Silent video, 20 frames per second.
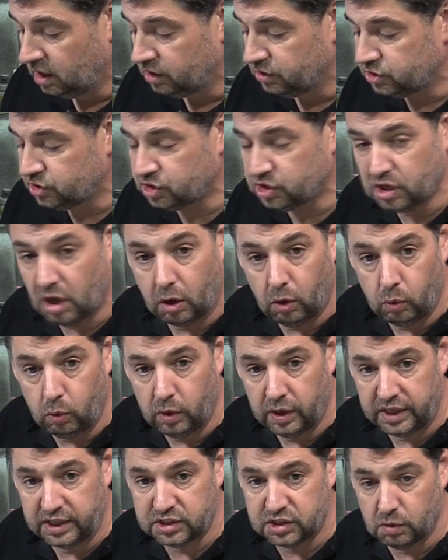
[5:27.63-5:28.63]

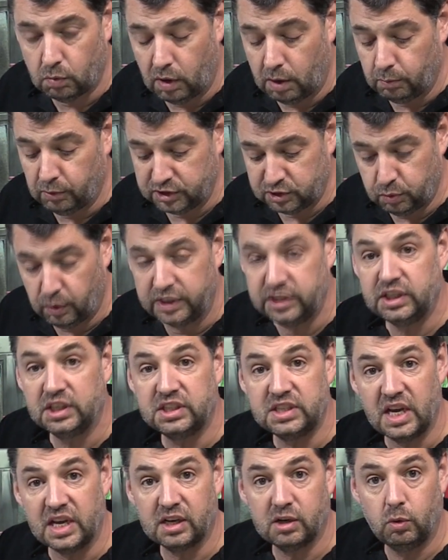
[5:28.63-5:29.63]
Sol is the one which when your
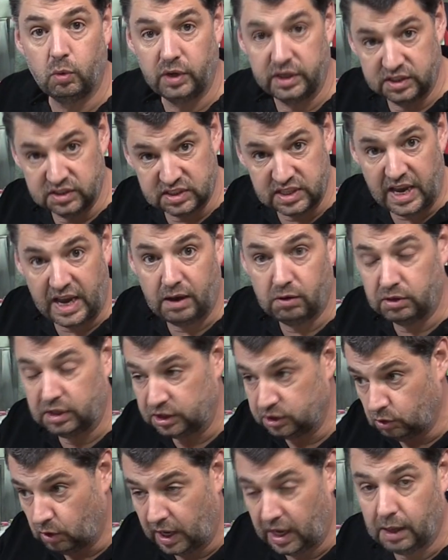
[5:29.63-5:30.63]
decal is down
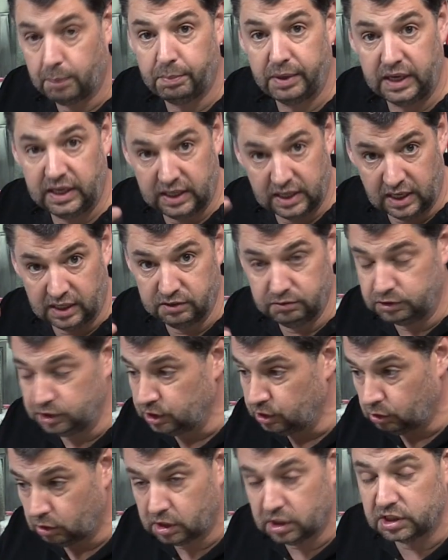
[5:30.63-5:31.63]
and you're happy and
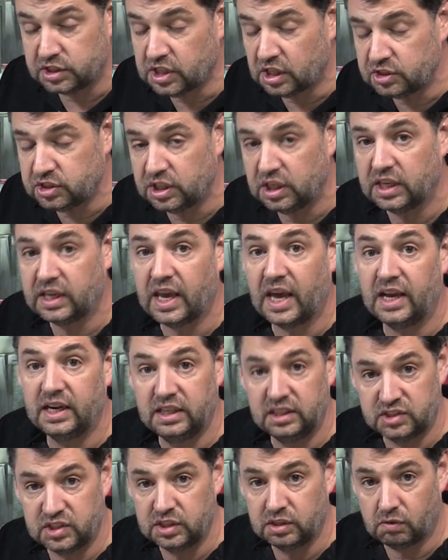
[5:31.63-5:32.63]
you're not going to touch it again,
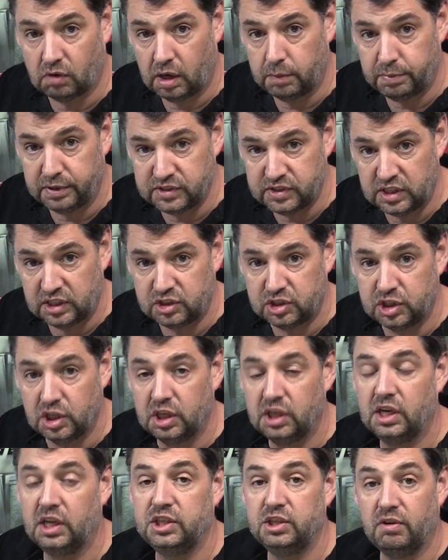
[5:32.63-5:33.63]
it's in the right
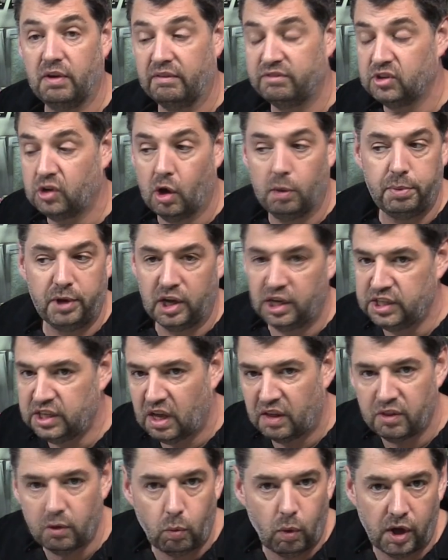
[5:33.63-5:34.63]
position and you haven't got to put
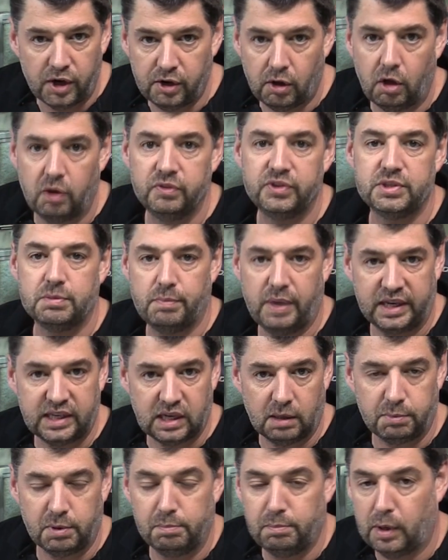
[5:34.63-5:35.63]
another one on to
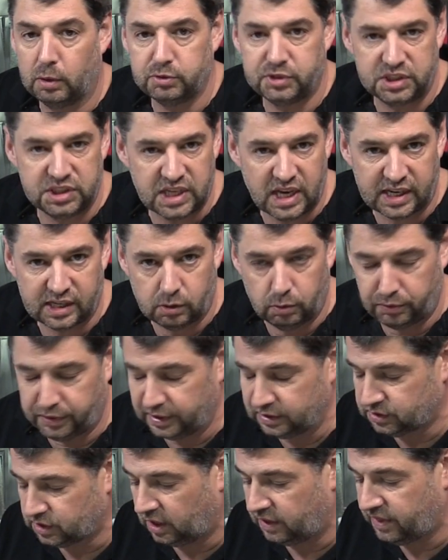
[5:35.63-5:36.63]
make up a multi-decal,
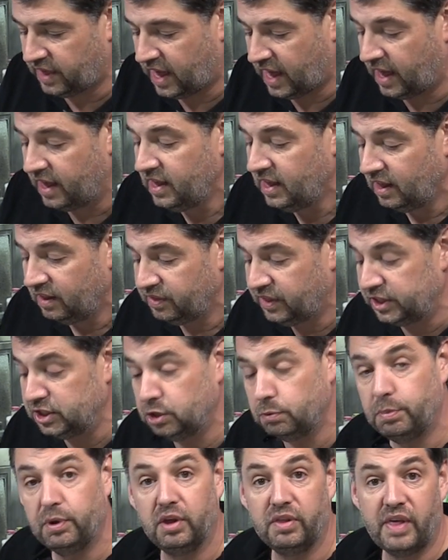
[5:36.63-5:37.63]
things like that, then
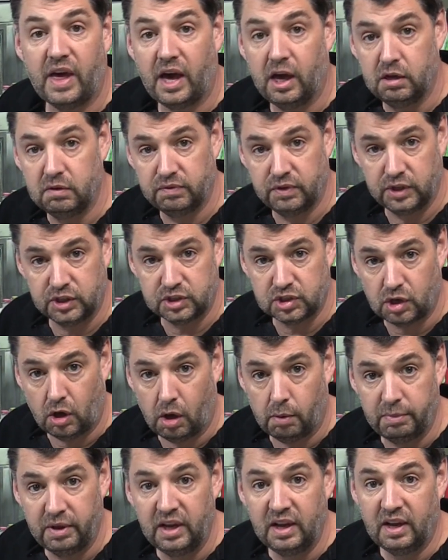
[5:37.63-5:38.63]
you put that over the
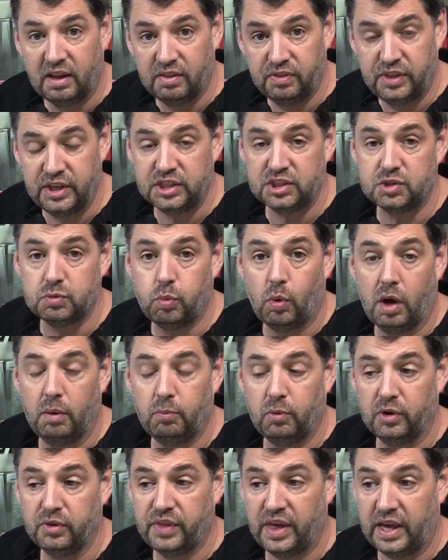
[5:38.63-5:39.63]
top. This
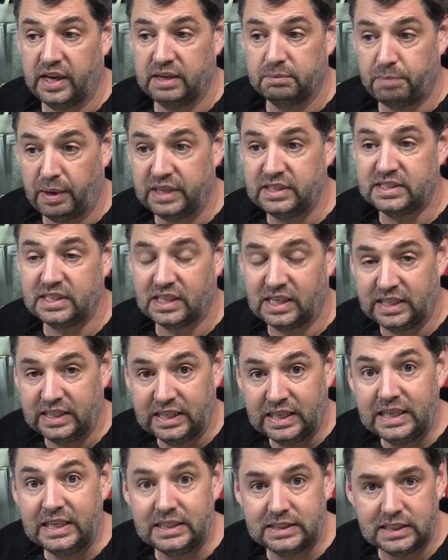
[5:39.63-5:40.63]
one will then
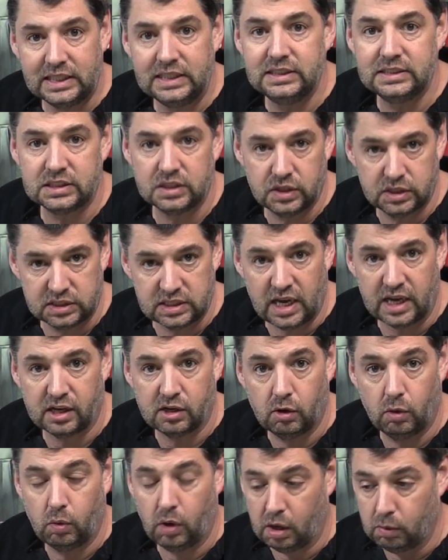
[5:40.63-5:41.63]
basically eat into the
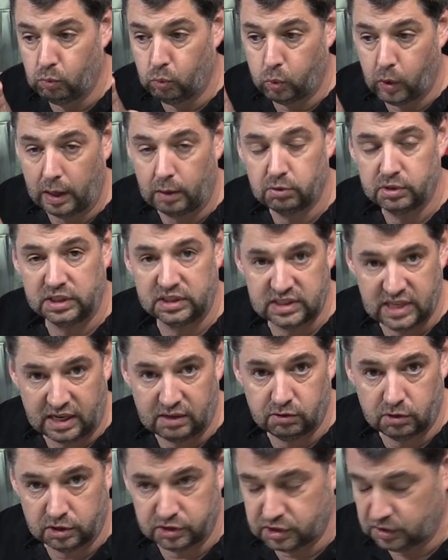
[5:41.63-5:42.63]
decal and weld it
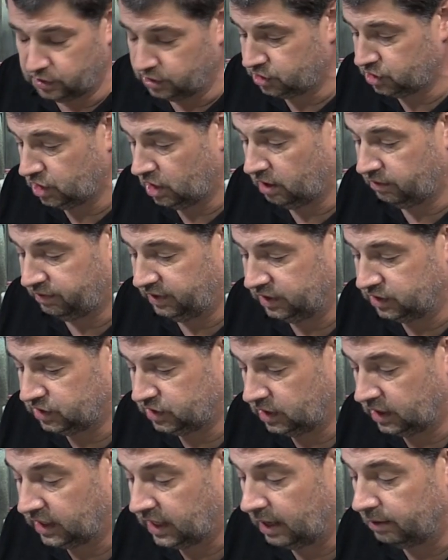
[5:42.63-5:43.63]
down onto the
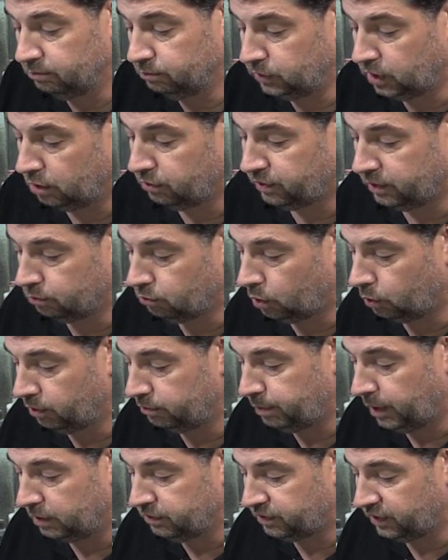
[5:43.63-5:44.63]
surface. Again, no nothing wrong
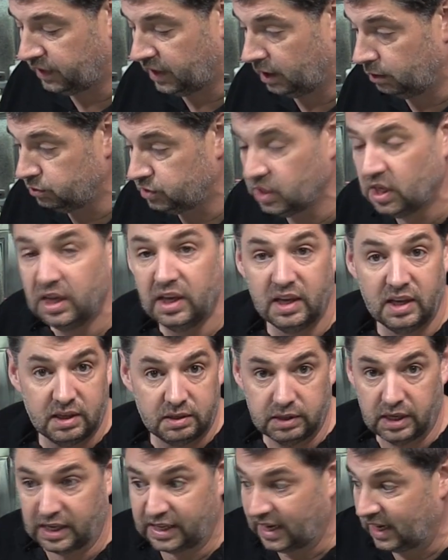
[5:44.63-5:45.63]
with both of those
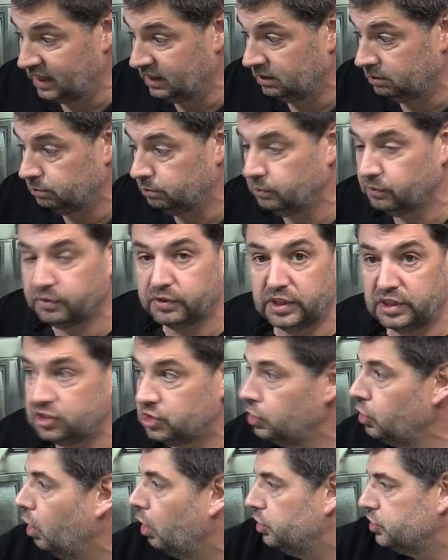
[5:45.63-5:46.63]
again,
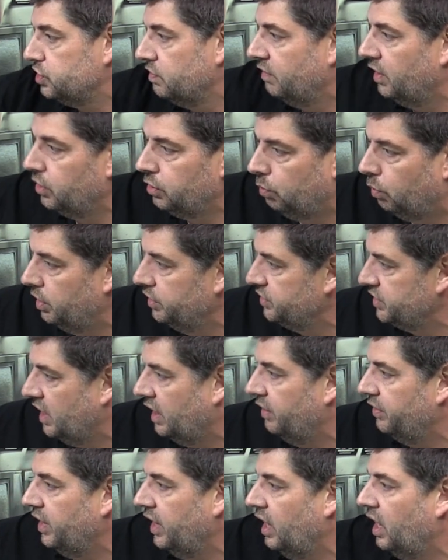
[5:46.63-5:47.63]
there's lots of other ones
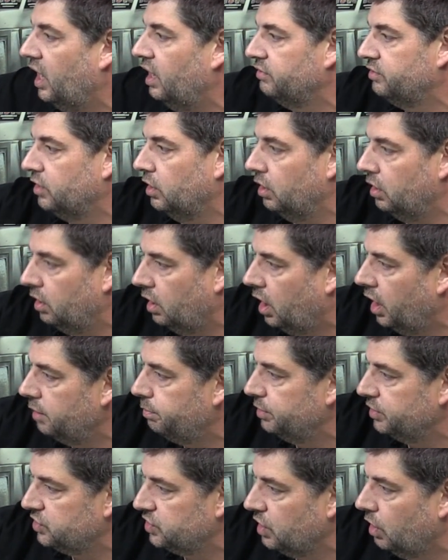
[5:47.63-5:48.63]
out there. I've got
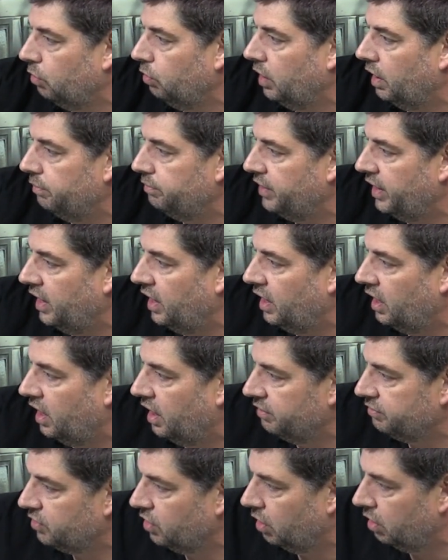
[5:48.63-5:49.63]
Hyper Soul up there.
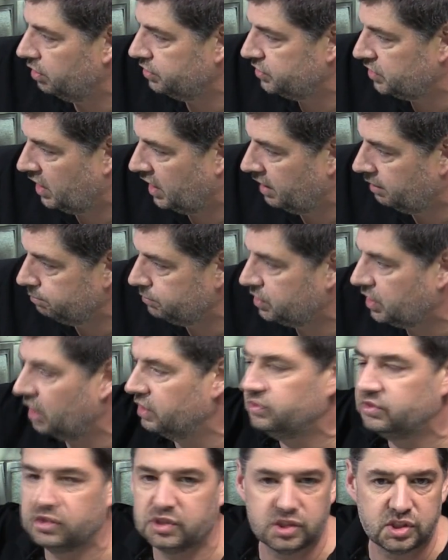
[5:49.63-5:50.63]
I've got uh,
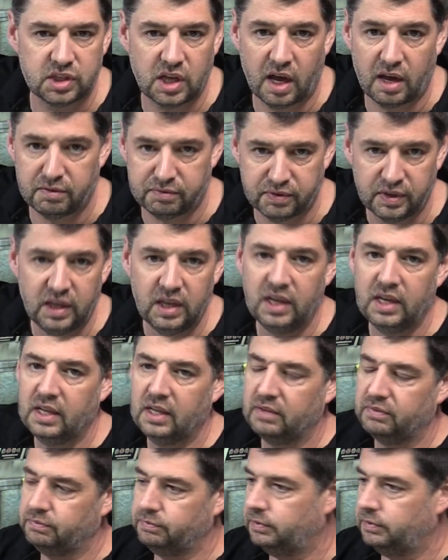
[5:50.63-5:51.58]
gun stuff.